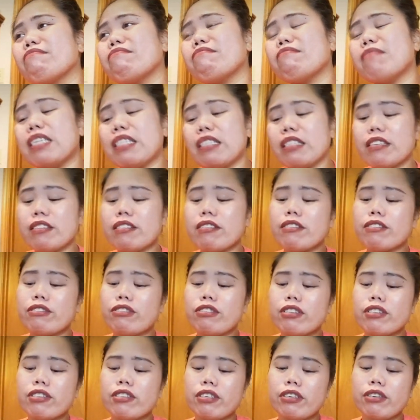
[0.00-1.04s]
But this is
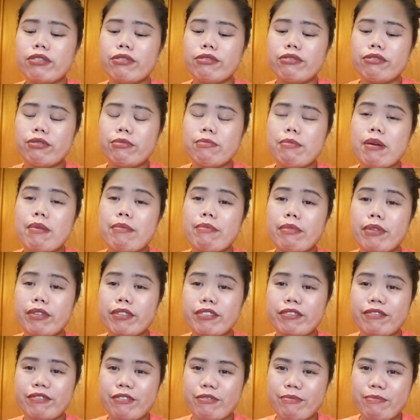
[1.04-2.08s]
just a good
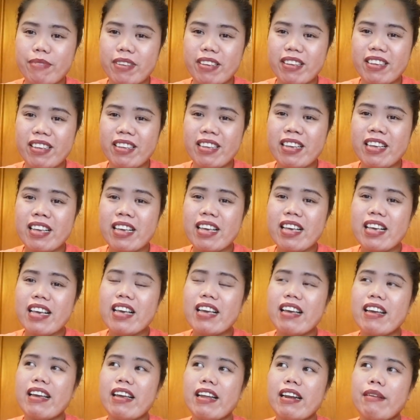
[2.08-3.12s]
remembrance for me,
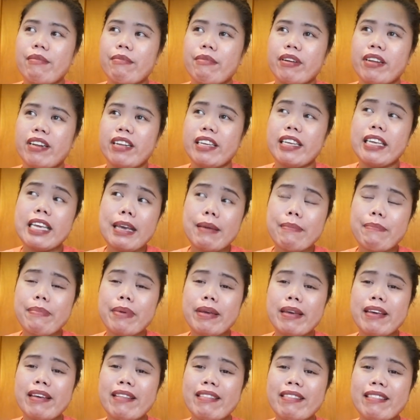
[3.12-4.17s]
and I'm gonna keep
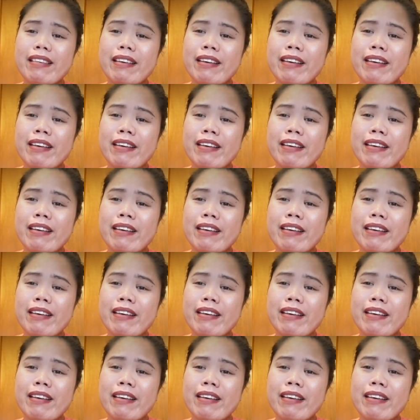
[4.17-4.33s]
it.